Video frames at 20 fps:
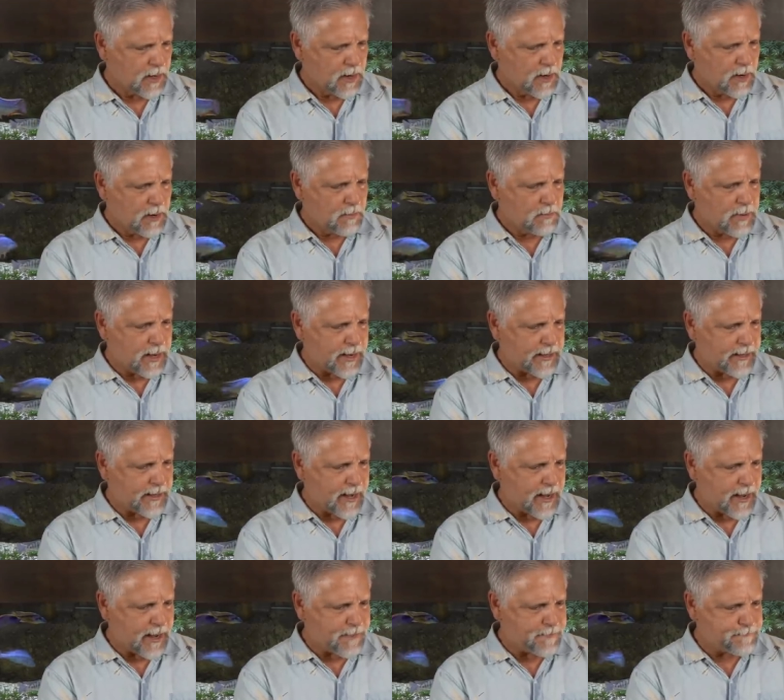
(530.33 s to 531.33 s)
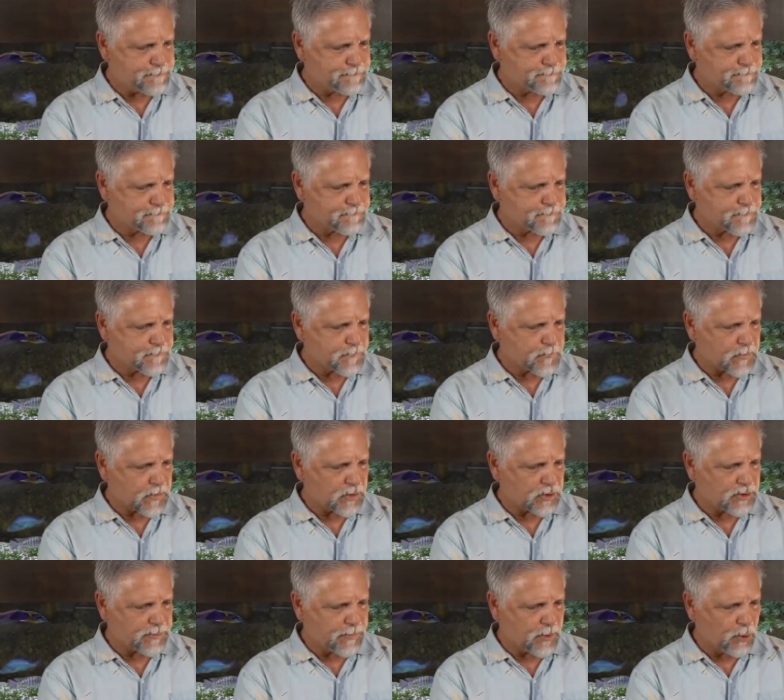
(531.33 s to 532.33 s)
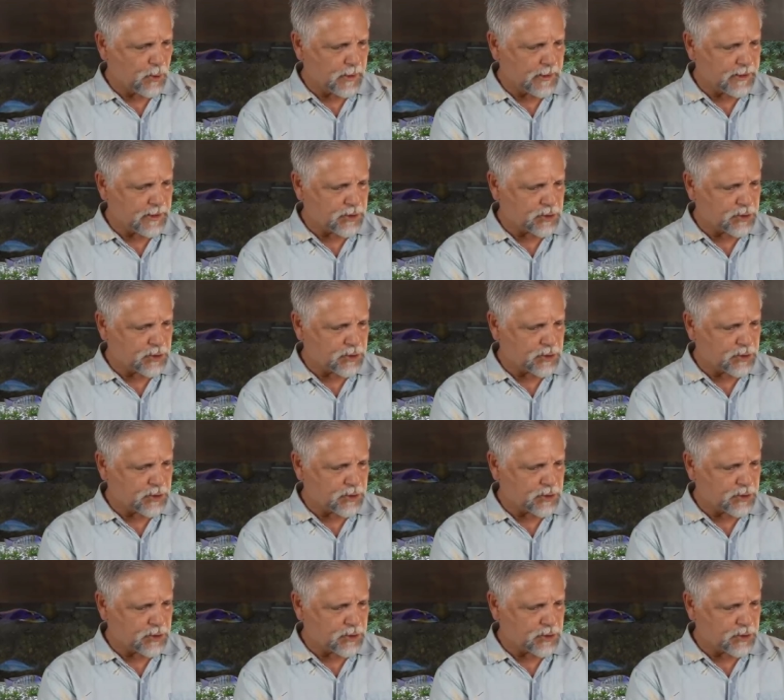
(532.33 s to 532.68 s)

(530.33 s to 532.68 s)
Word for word: But um, spirulina